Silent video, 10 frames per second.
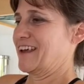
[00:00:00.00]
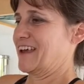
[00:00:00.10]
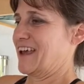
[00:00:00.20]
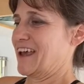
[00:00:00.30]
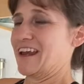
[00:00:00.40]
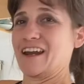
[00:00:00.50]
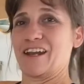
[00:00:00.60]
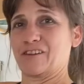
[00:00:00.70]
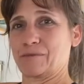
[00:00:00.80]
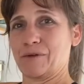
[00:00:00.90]
And
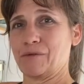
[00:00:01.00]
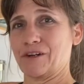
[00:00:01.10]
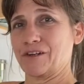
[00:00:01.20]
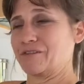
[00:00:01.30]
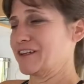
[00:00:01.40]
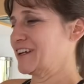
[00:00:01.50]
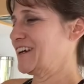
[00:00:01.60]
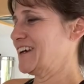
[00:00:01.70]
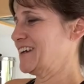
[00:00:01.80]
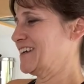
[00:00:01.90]
it's been working really
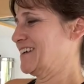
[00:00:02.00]
good.